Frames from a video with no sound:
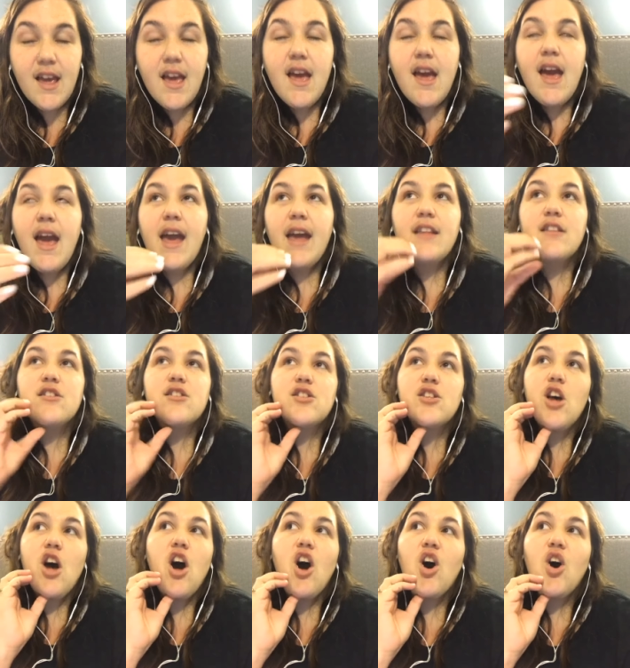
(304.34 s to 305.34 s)
And
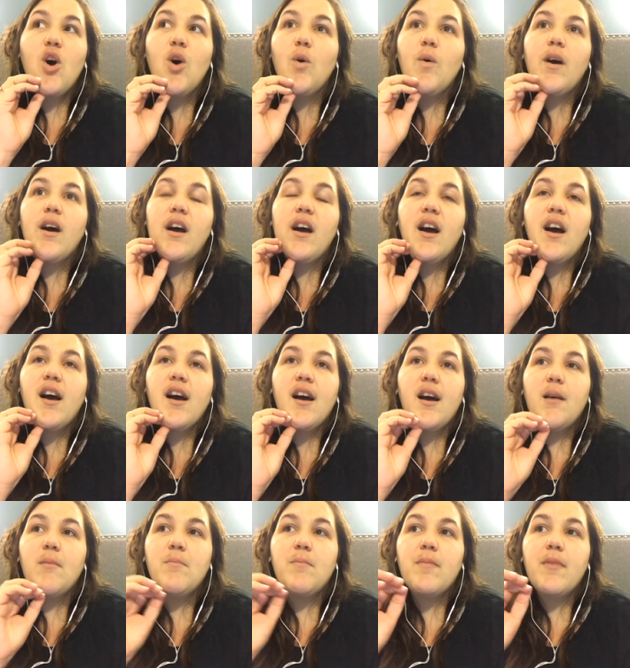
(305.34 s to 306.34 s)
so,
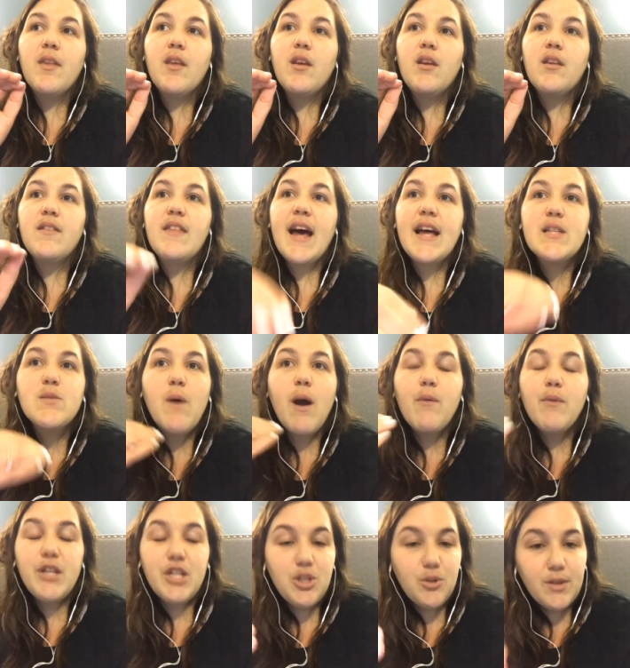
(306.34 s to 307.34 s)
that's why
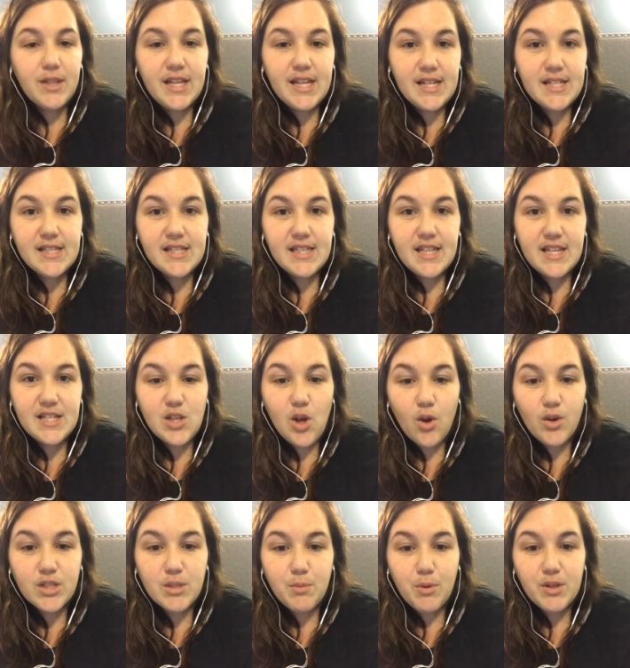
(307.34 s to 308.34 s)
we do these
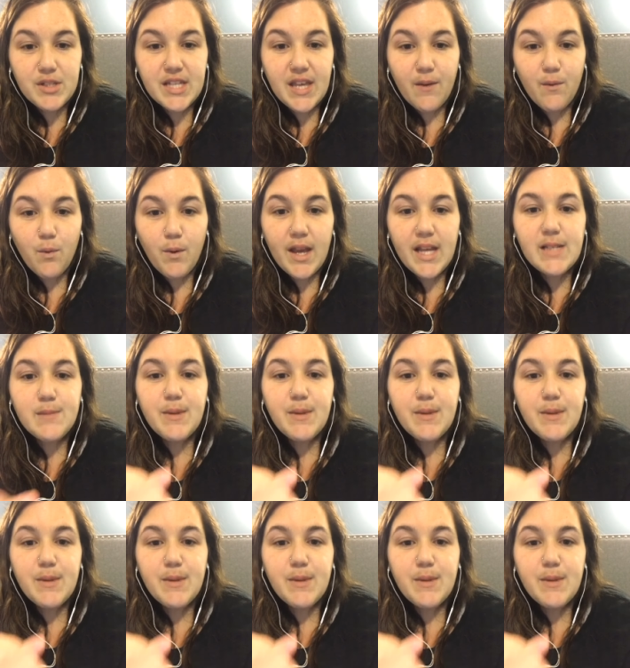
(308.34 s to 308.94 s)
host post giveaways,